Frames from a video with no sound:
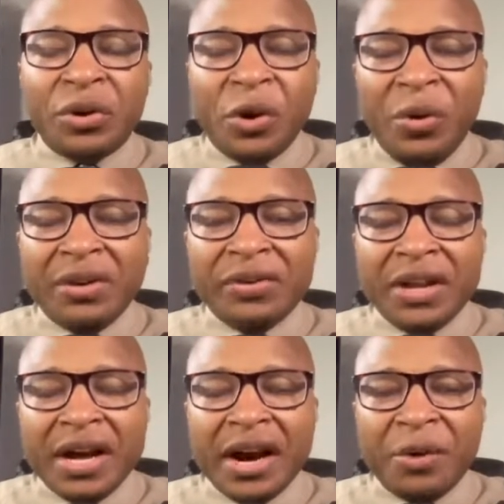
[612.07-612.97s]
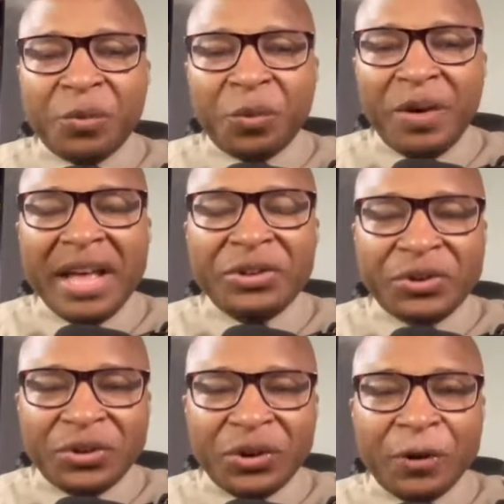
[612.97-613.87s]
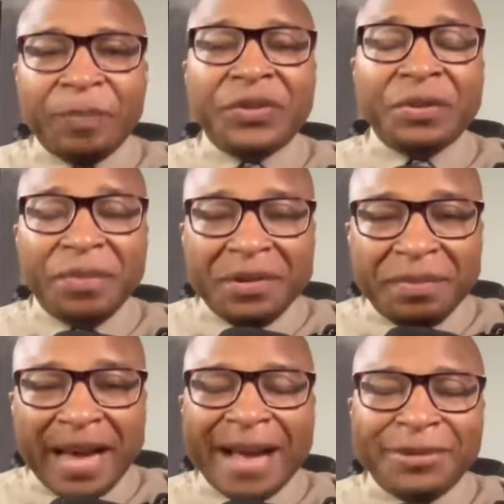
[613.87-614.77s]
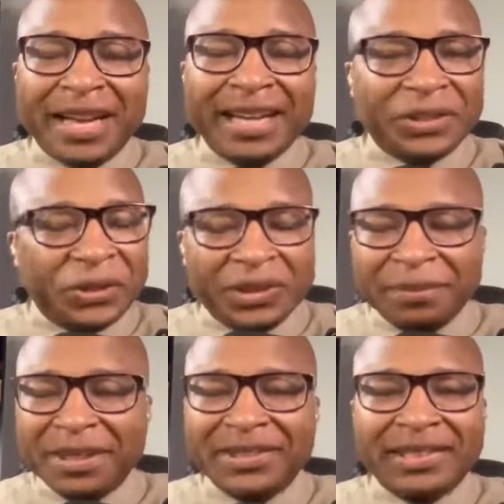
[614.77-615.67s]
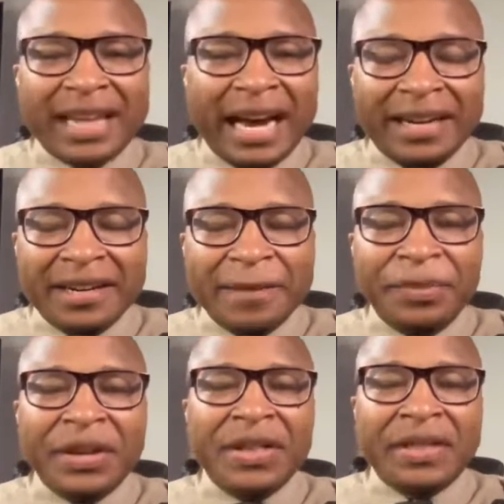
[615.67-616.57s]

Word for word: go and uh, register to be baptized. Just simply sign up.